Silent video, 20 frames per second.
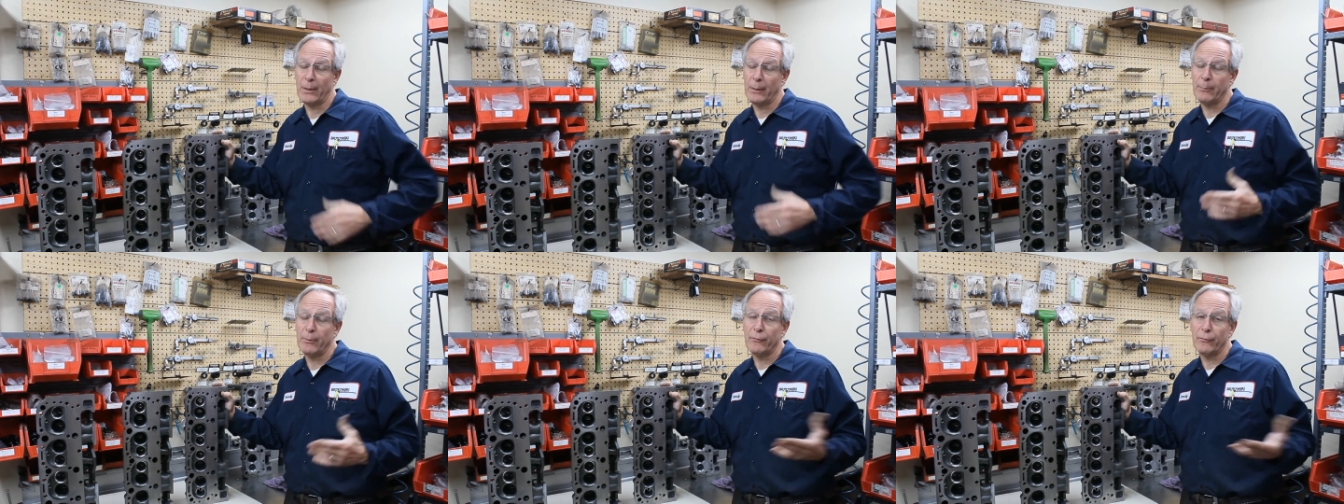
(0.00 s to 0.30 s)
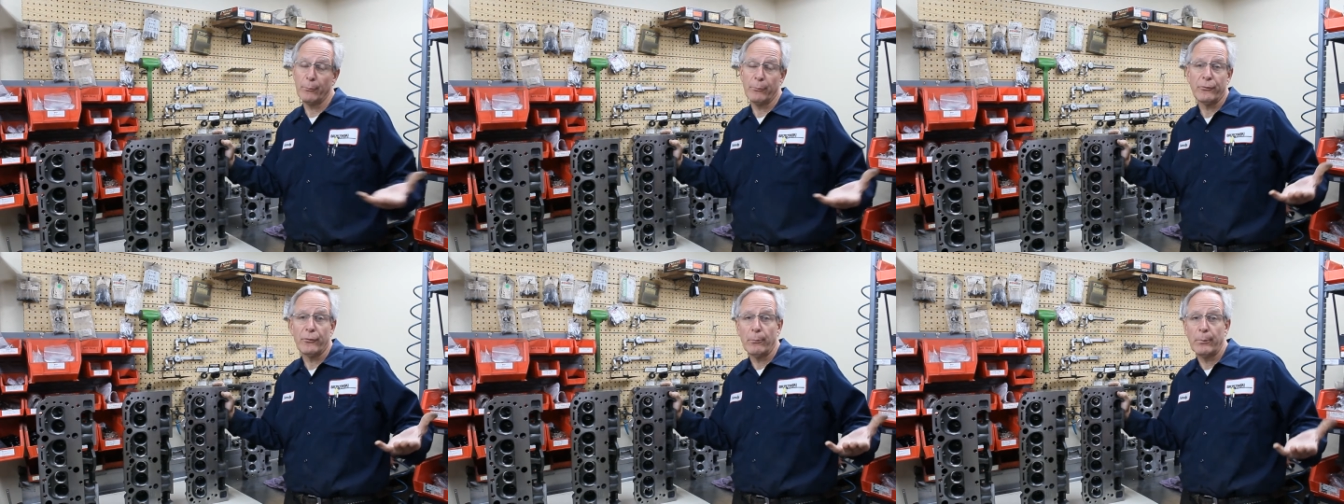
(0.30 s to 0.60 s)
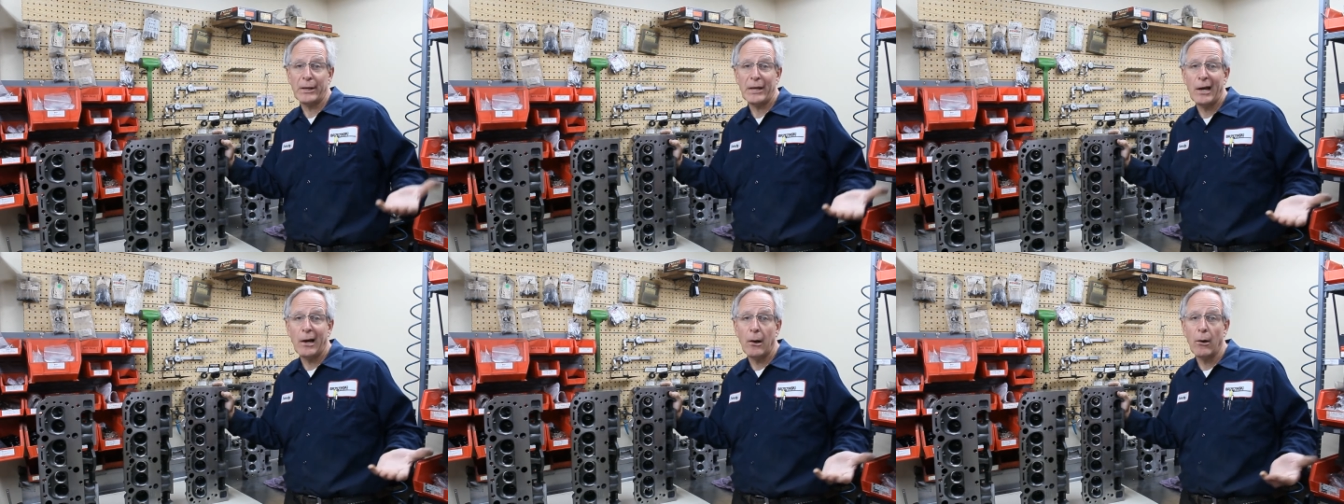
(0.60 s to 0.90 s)
maybe from
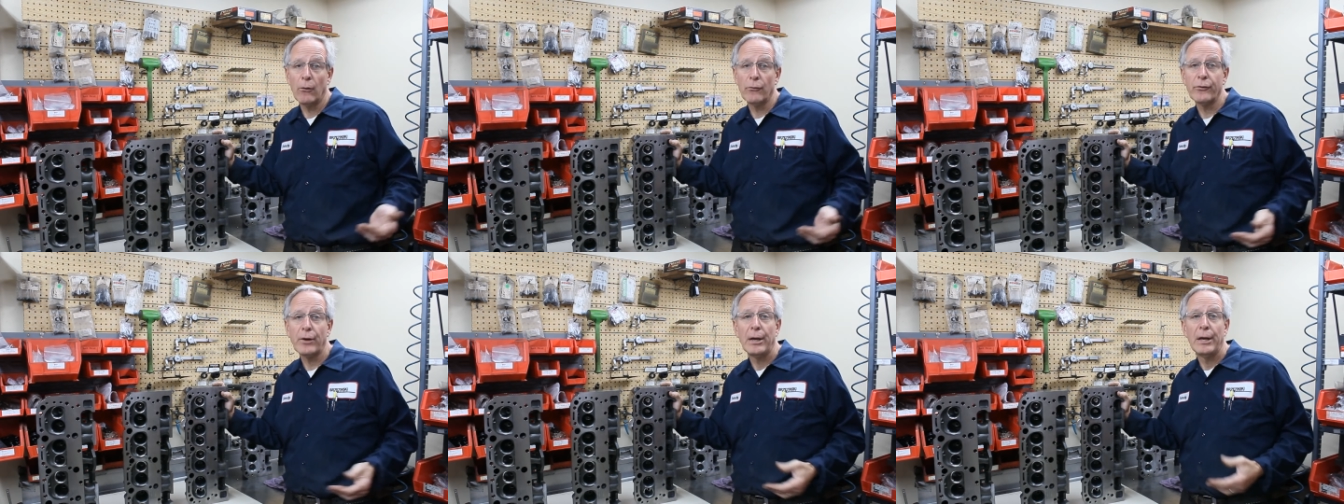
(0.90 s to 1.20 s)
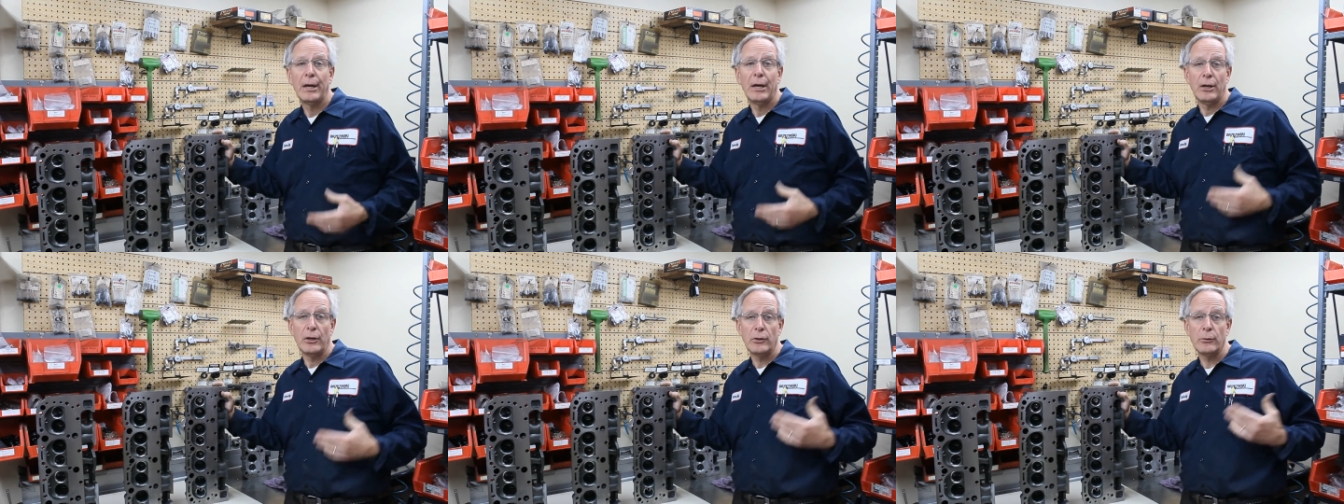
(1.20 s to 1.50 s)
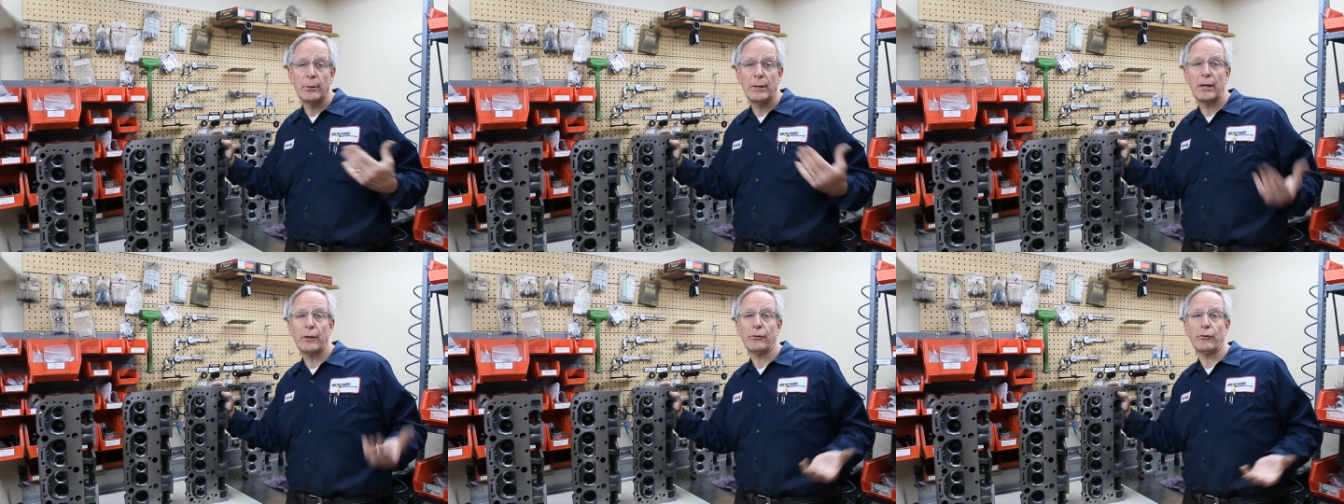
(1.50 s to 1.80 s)
somebody else,
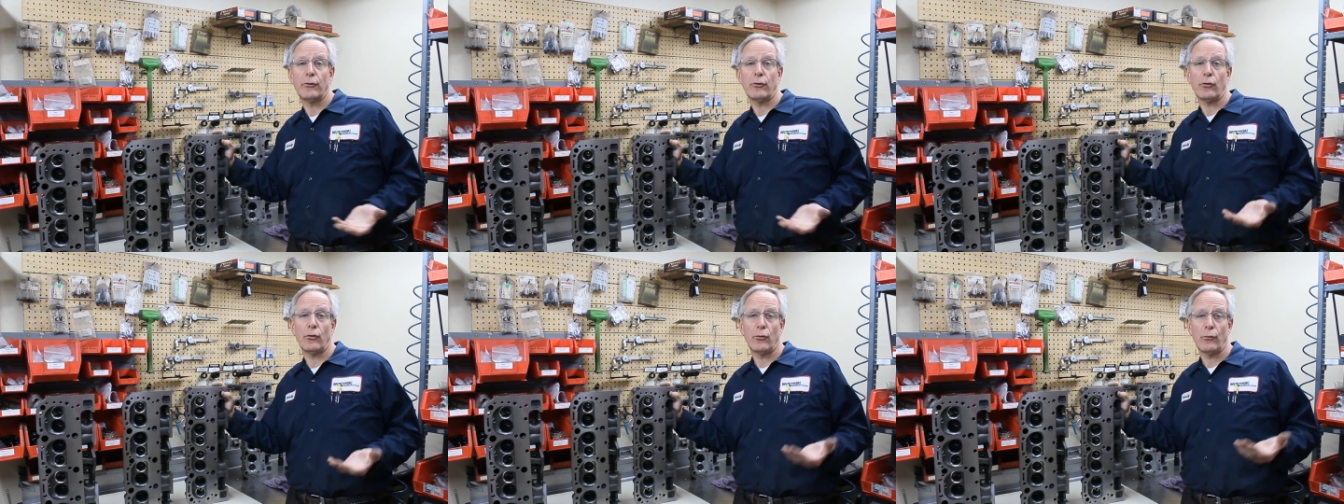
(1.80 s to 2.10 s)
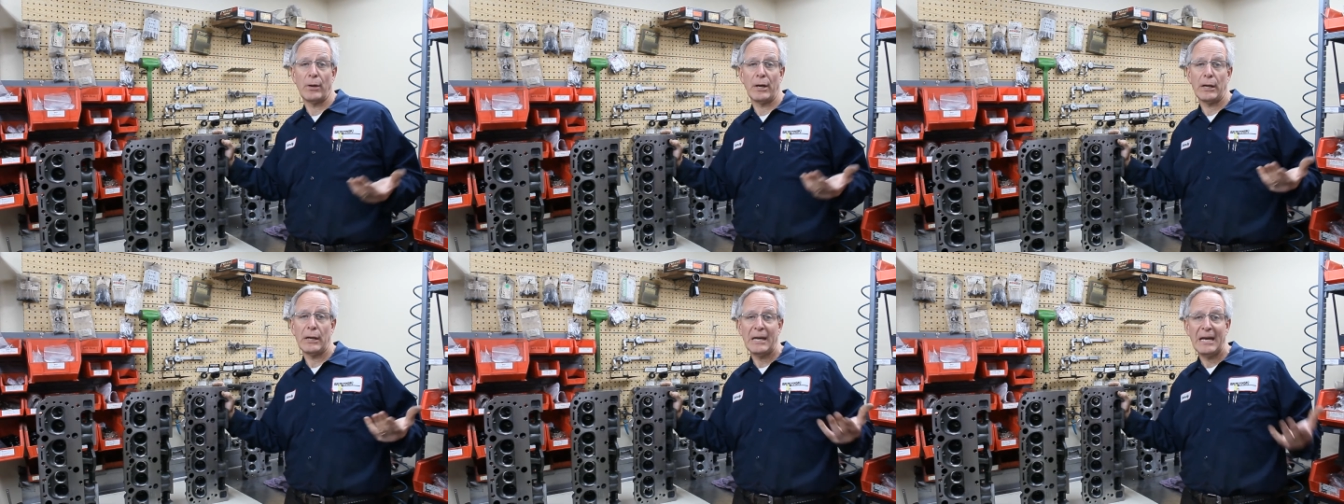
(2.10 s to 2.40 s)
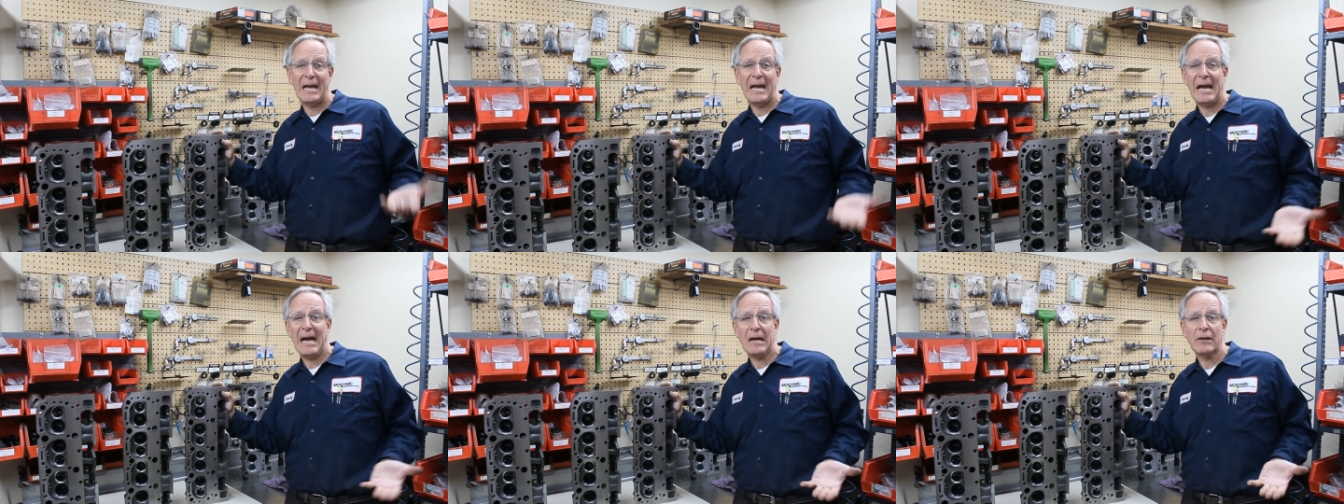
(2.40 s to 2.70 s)
you get the correct
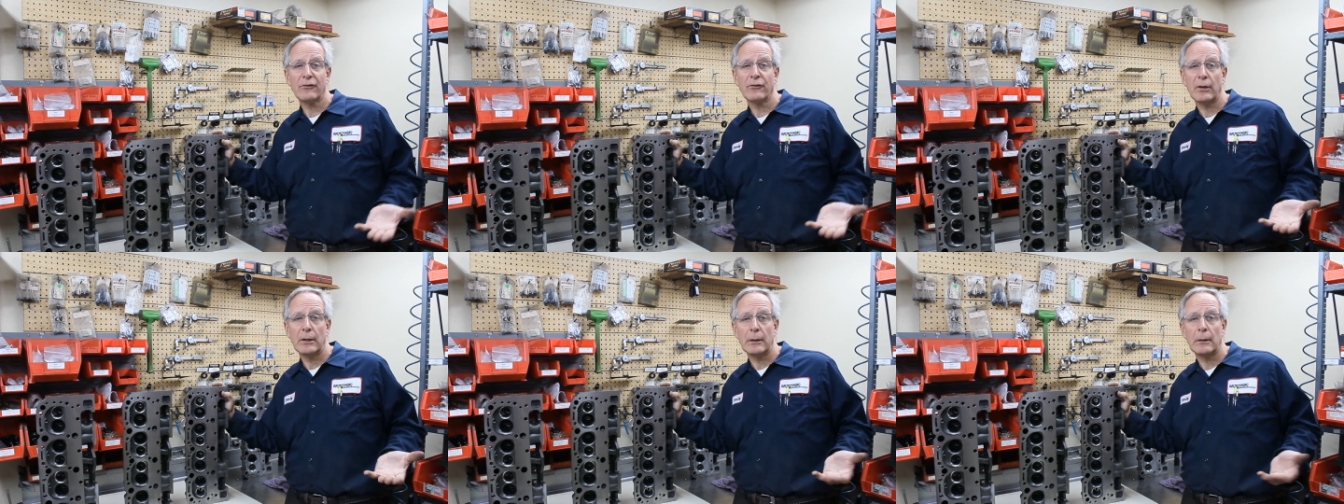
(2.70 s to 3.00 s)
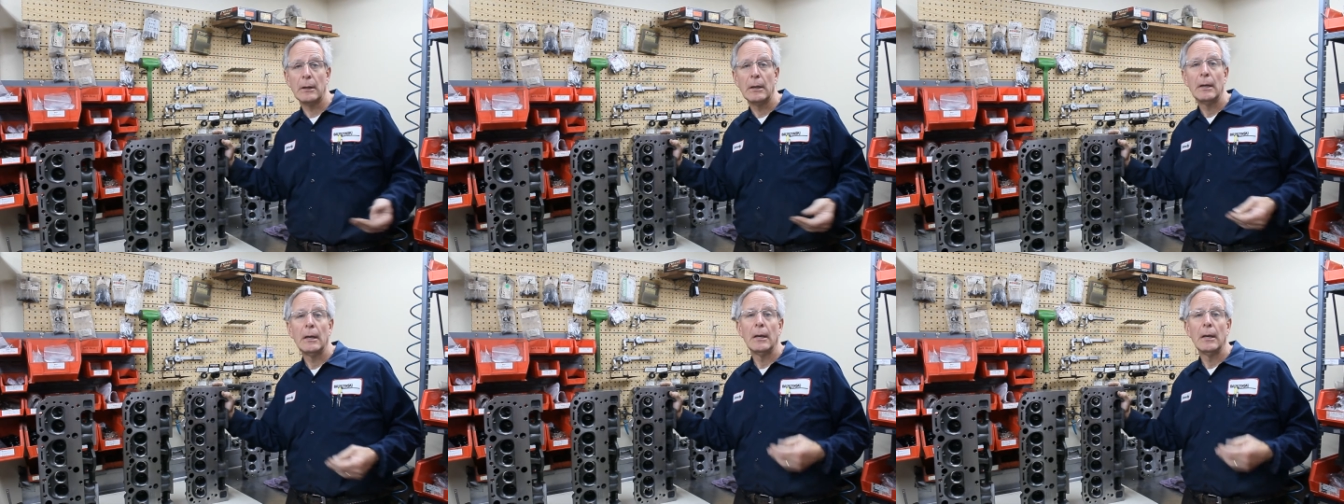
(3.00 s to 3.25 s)
casting.